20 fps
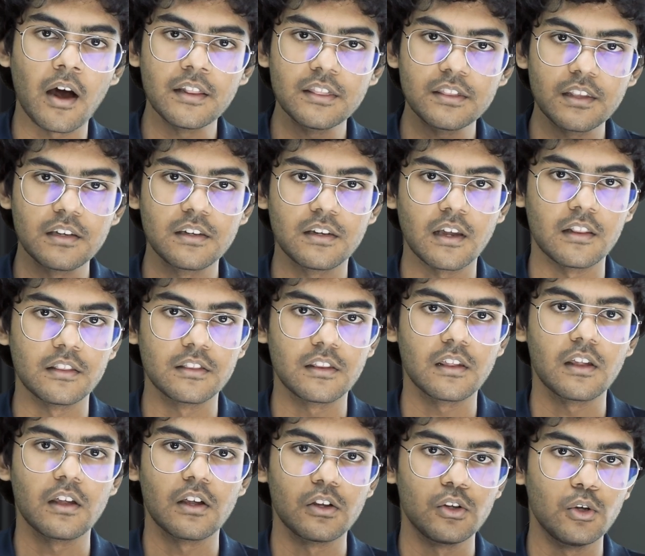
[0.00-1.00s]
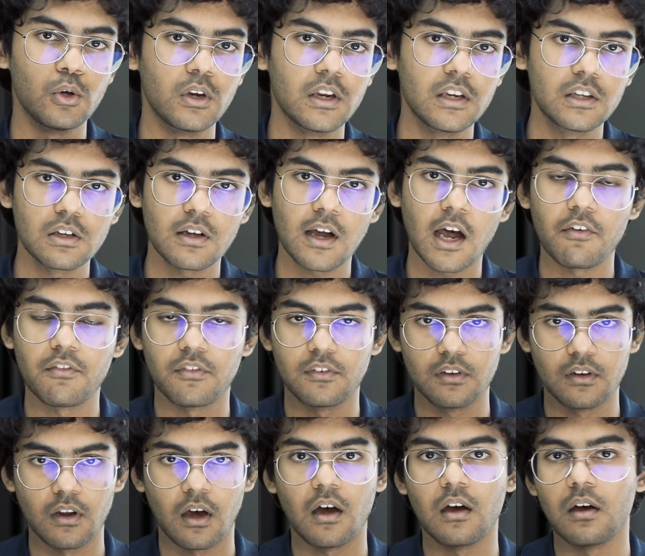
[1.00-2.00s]
9th and 10th, you need to
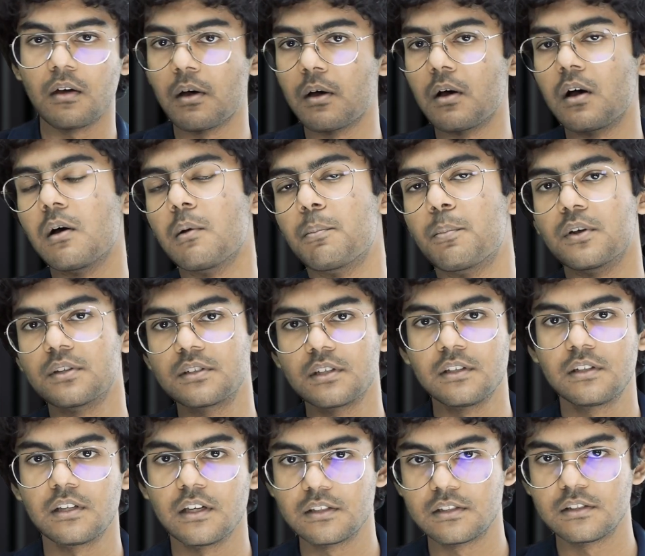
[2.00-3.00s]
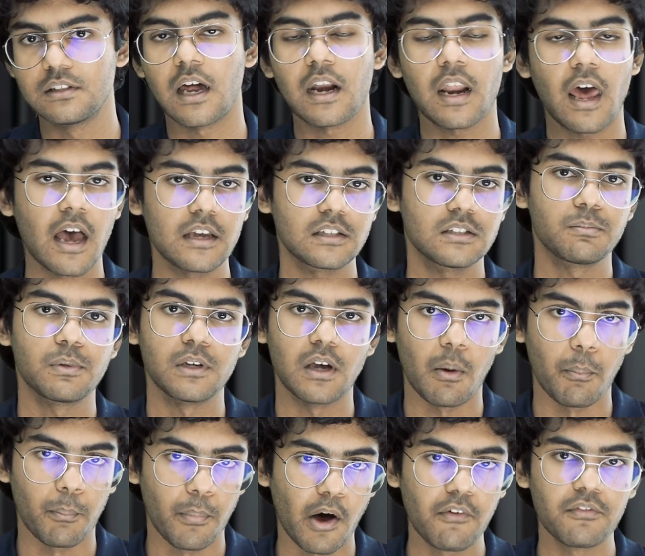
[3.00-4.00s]
have a percentage that has to
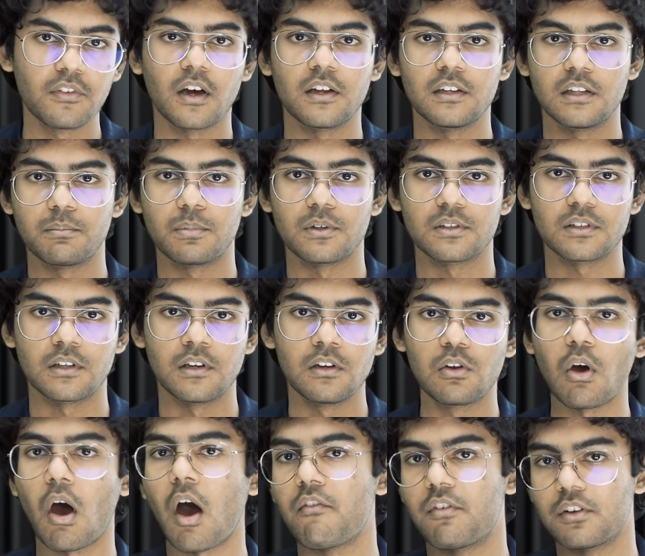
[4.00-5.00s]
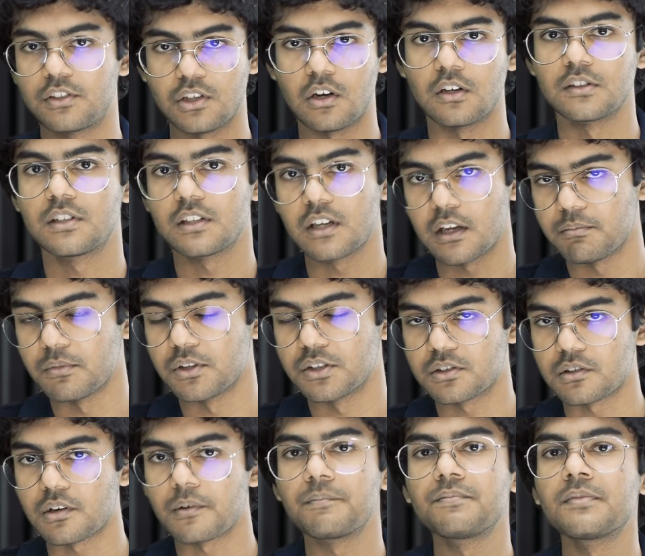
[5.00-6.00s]
be above 90% to have a chance at
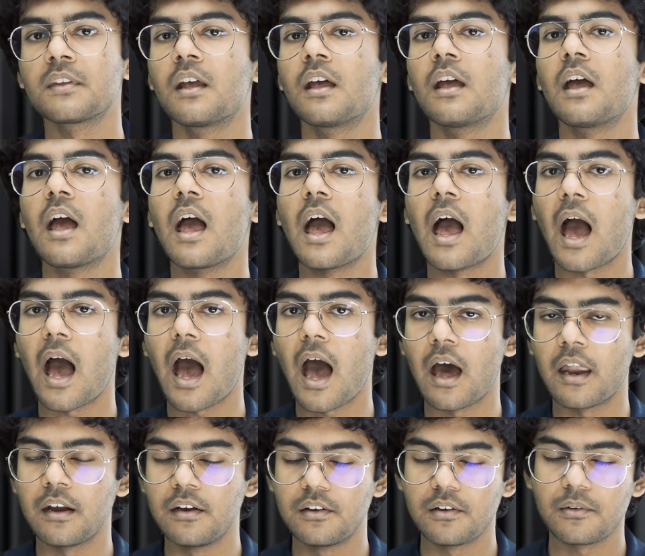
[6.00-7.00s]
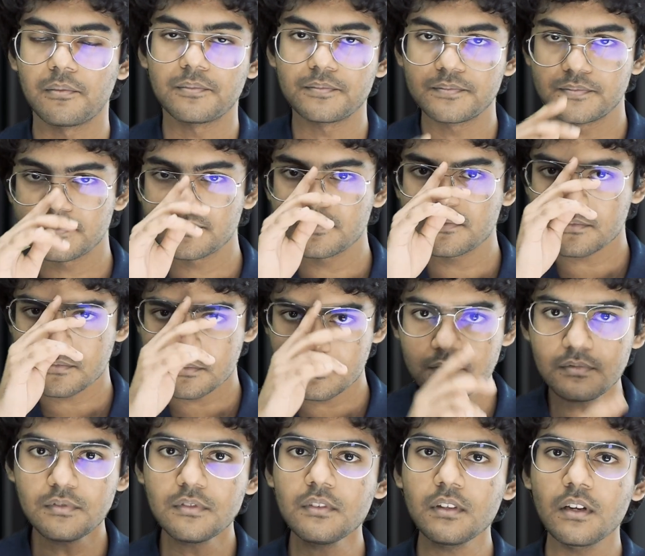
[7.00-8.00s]
admission. And
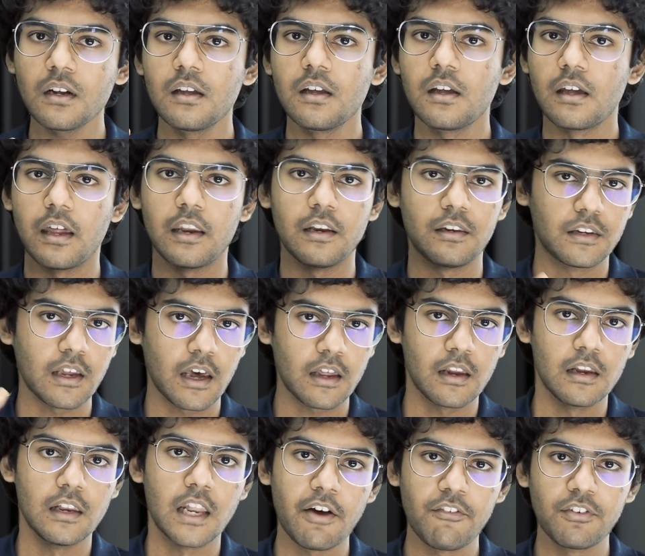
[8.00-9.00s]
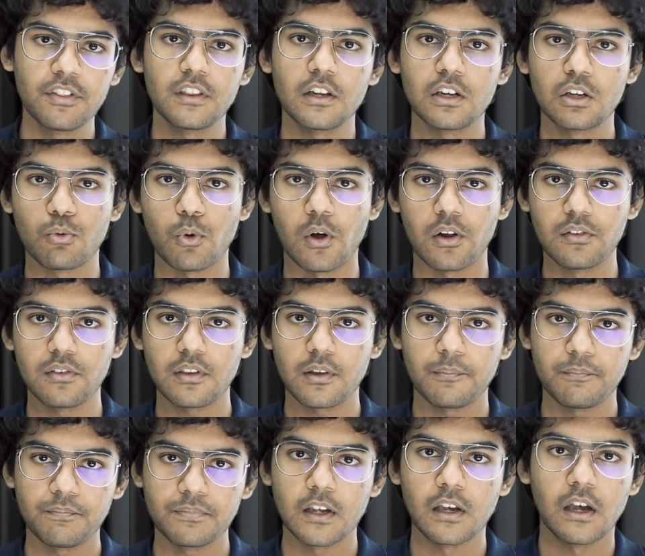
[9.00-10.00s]
in 10, 11th and
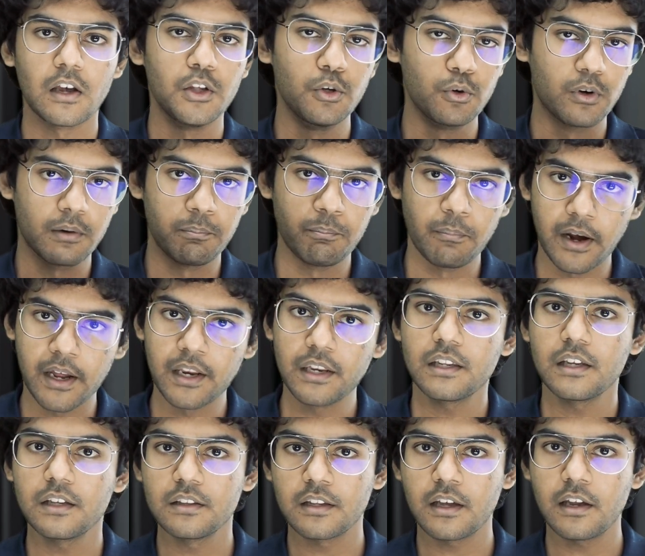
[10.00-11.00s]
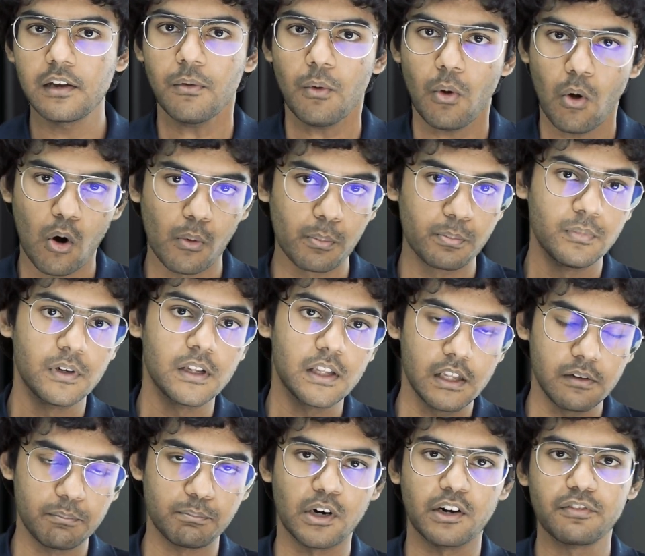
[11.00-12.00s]
12th, you can maintain that or
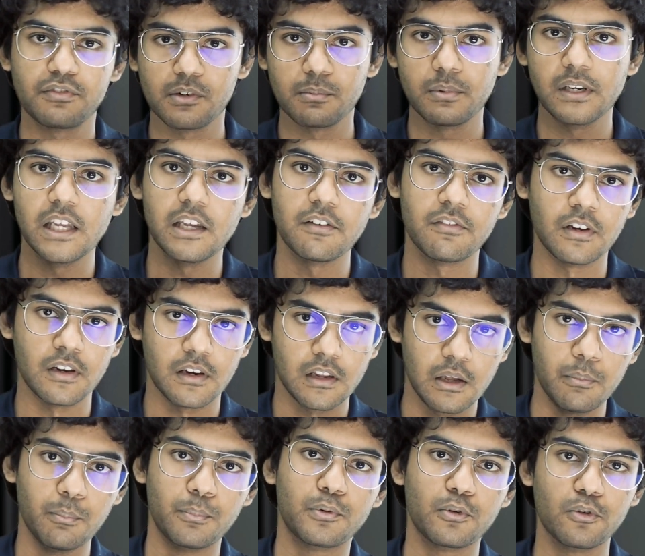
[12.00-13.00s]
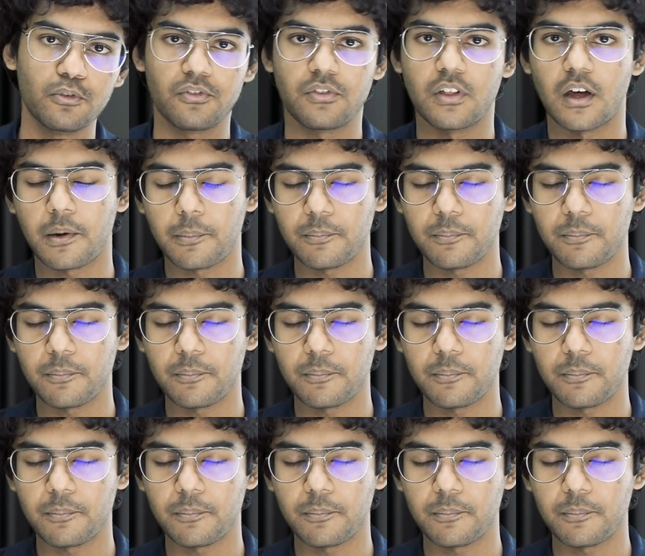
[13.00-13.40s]
preferably even improve